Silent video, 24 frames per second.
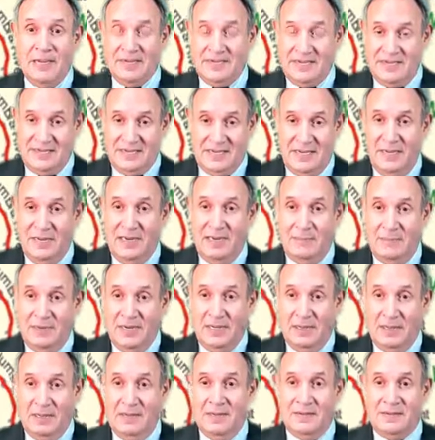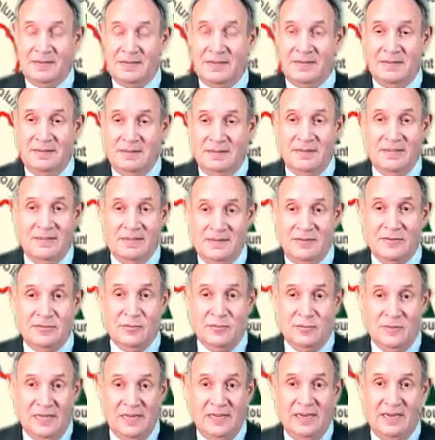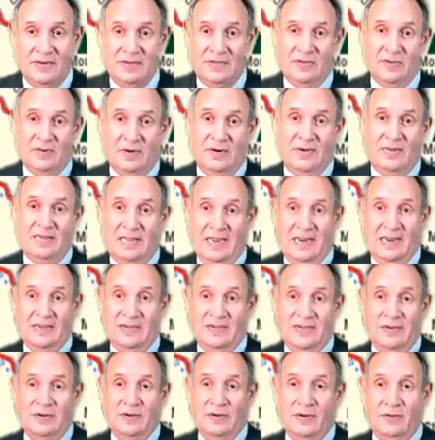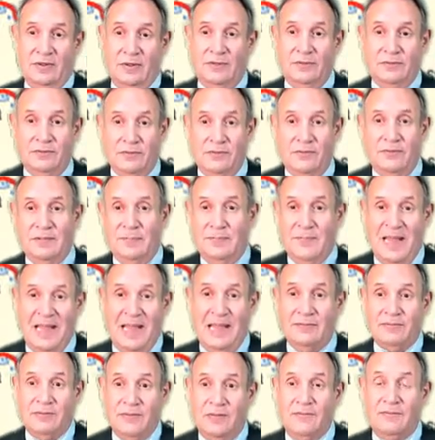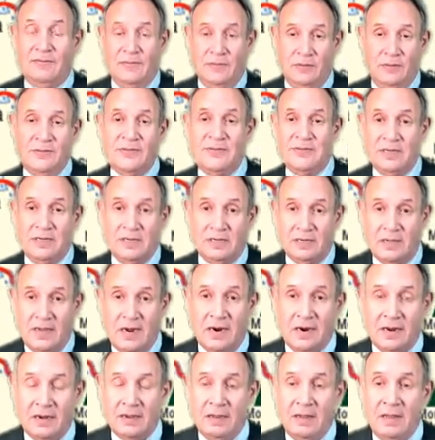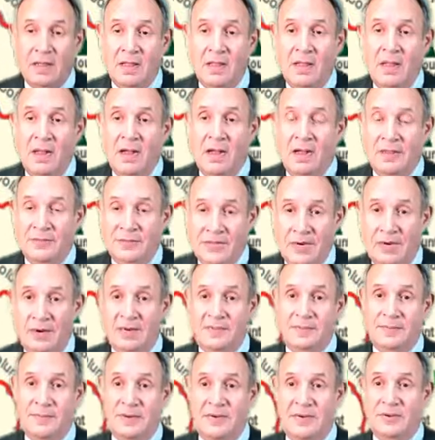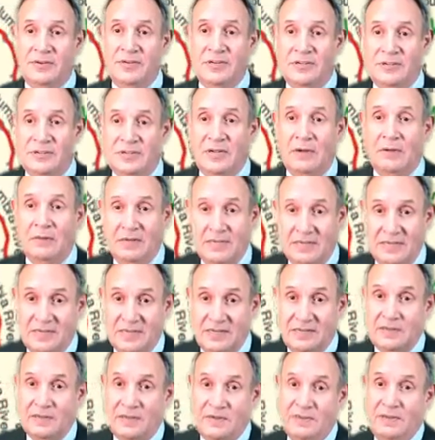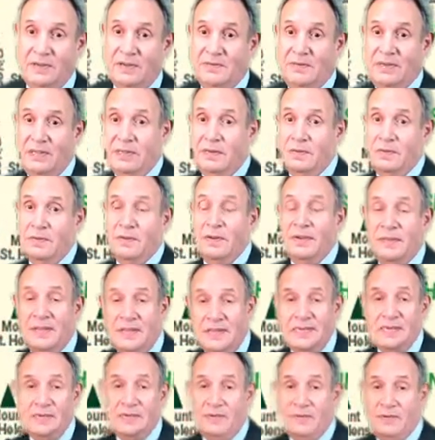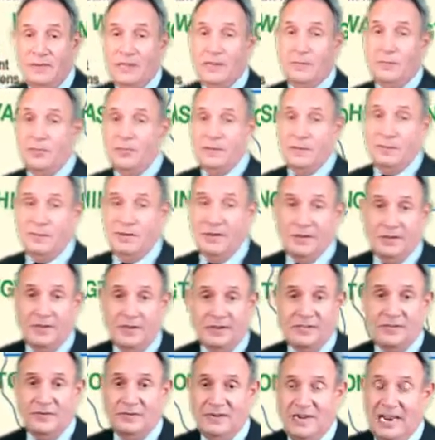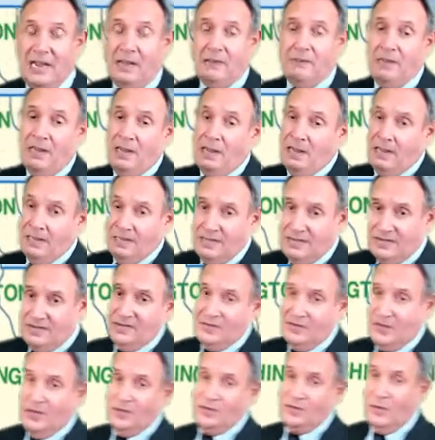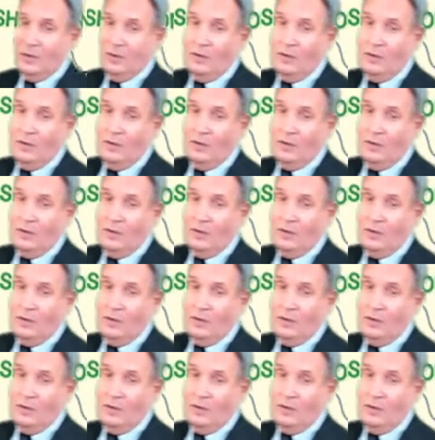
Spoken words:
to see because this is really historic. Like I said, you go through the path of Lewis and Clark on their expedition, so this one's really, really cool, and this is available to book also. Now, this is also